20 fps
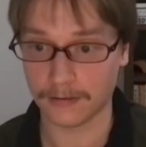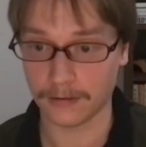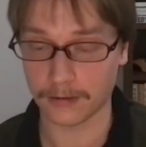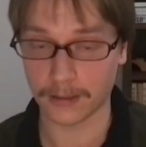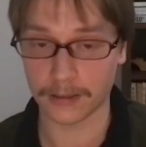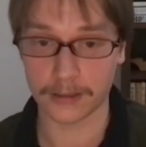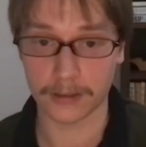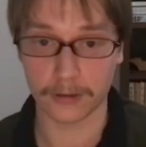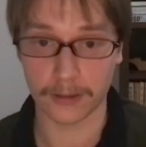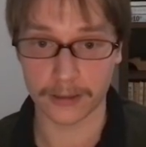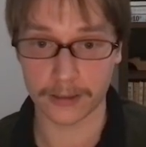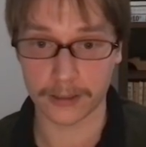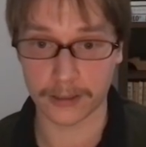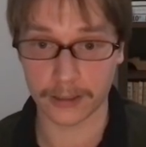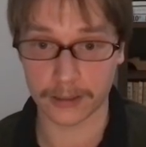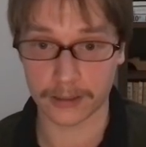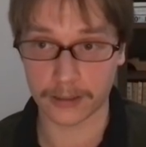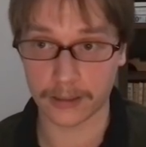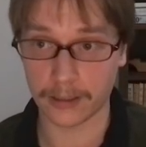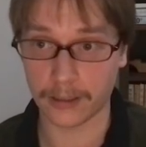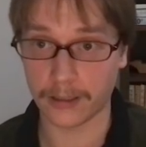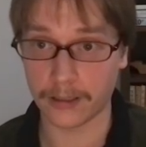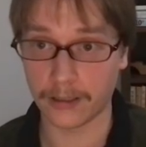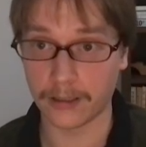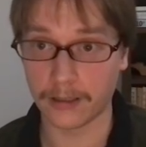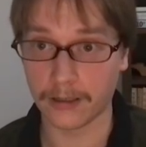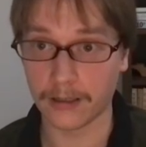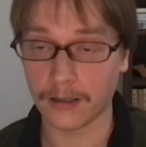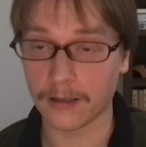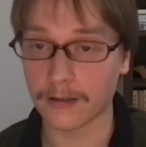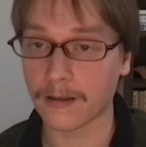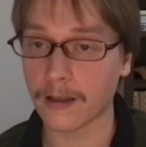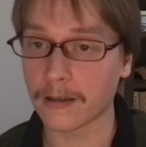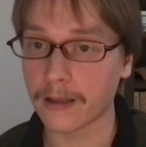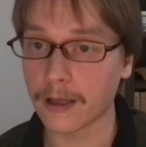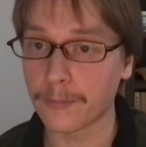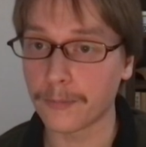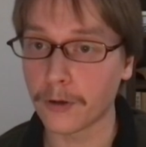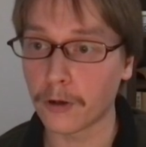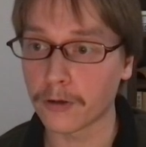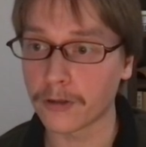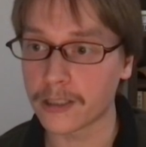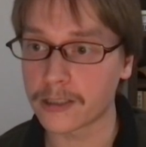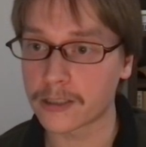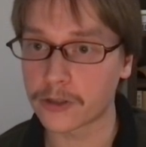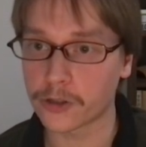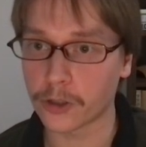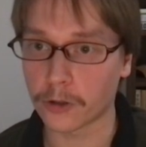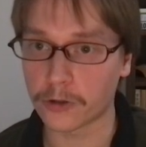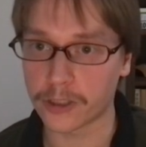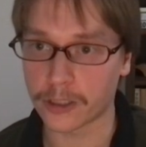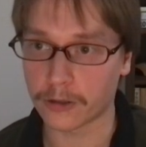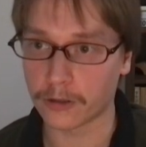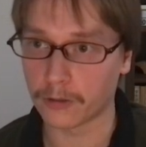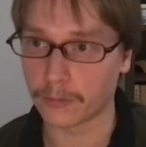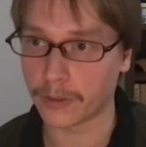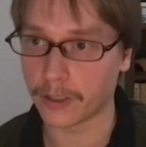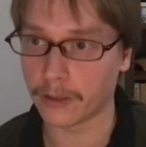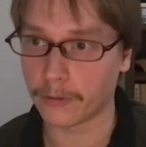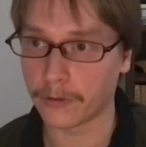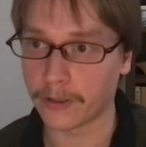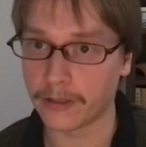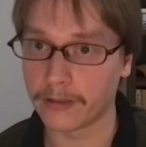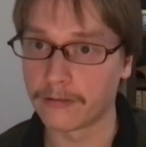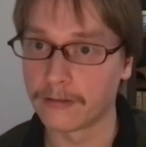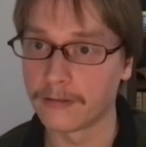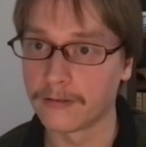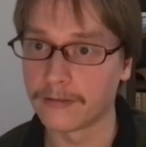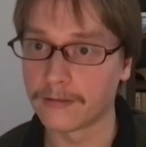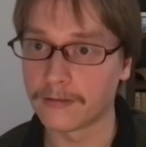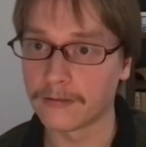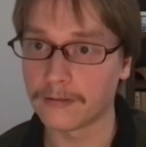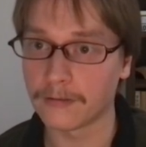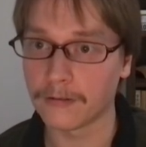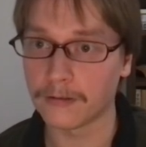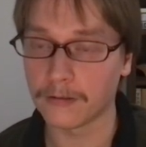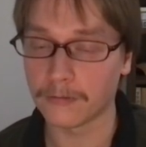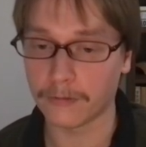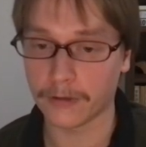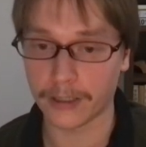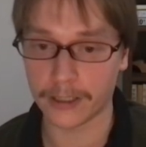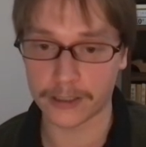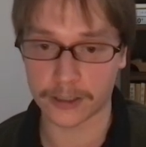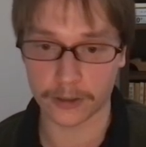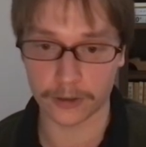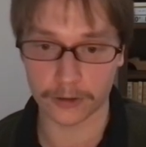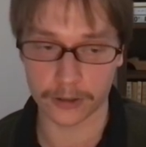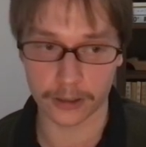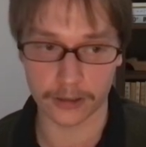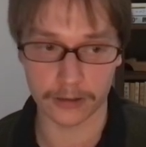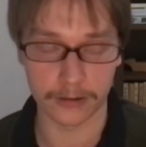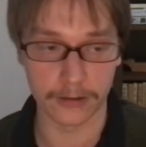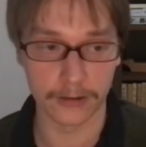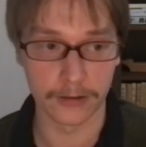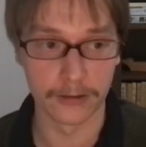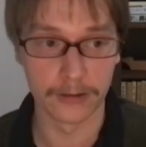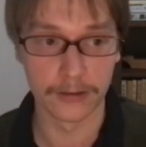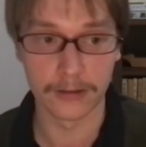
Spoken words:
Okay, so let's just see here. And the opponent is Chochikun, by the way. White is Chochikun.